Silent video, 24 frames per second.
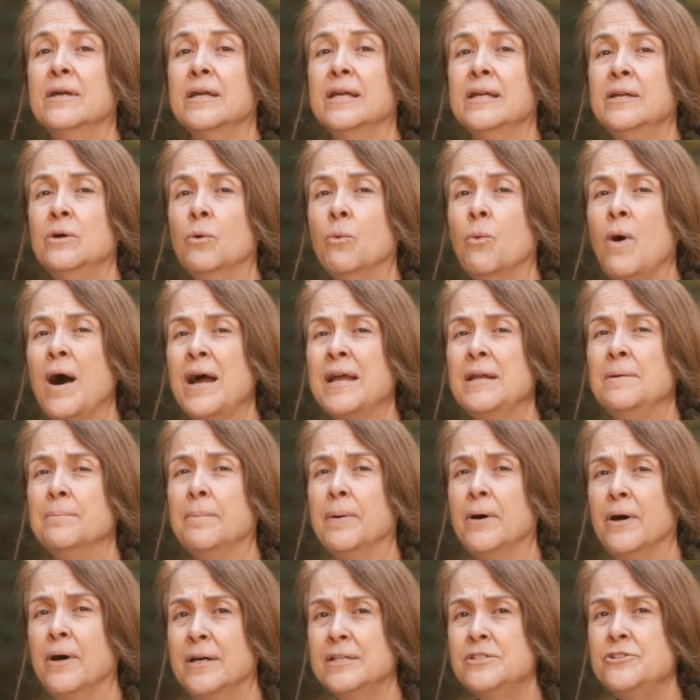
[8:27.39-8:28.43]
in a white
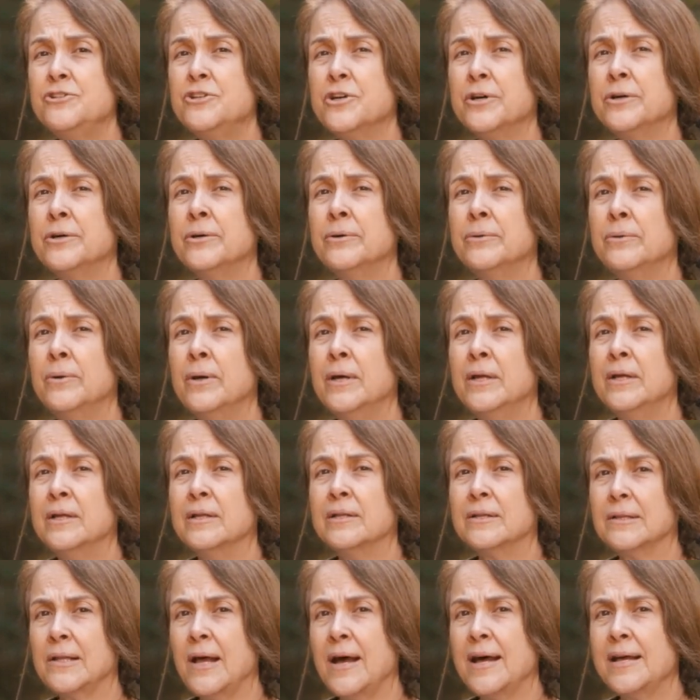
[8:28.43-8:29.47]
poncho
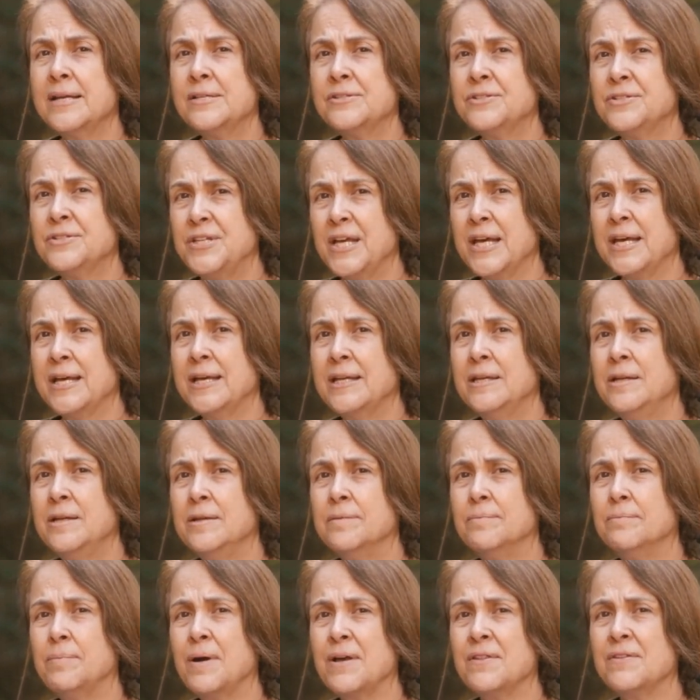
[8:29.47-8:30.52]
lies dead
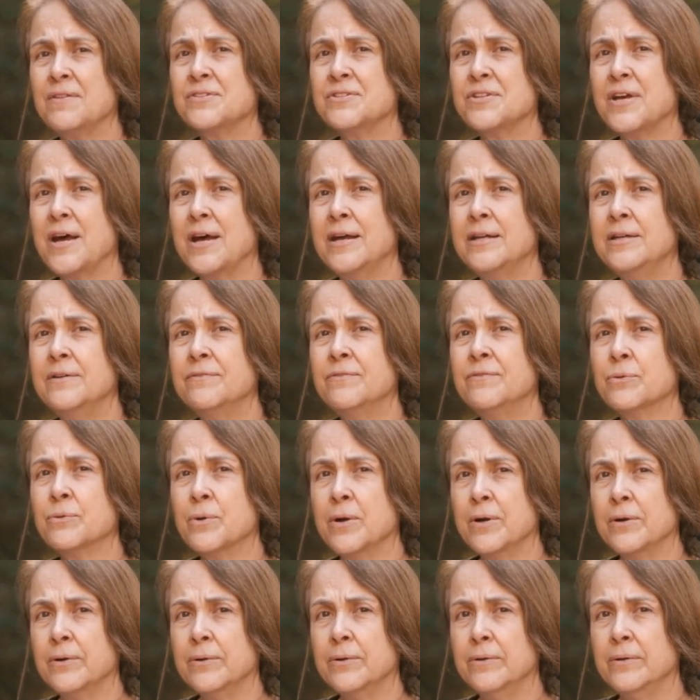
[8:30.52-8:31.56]
by the side of the
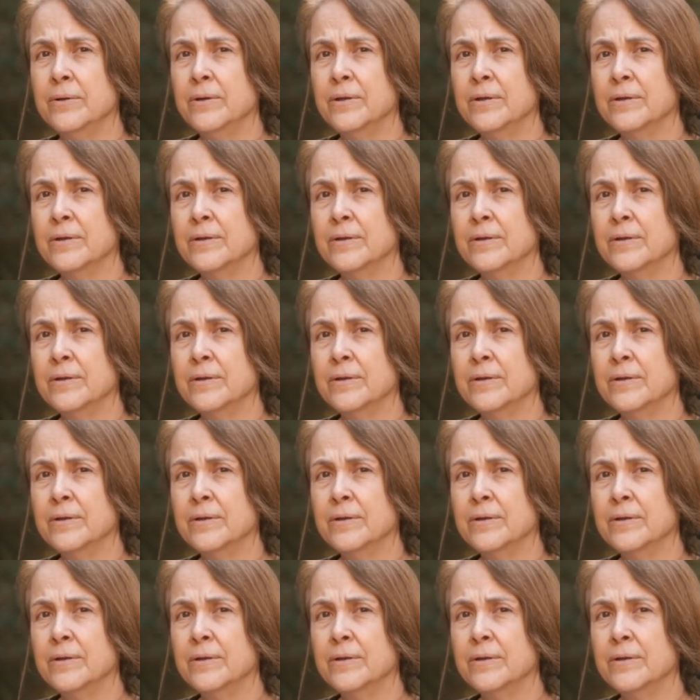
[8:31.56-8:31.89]
road.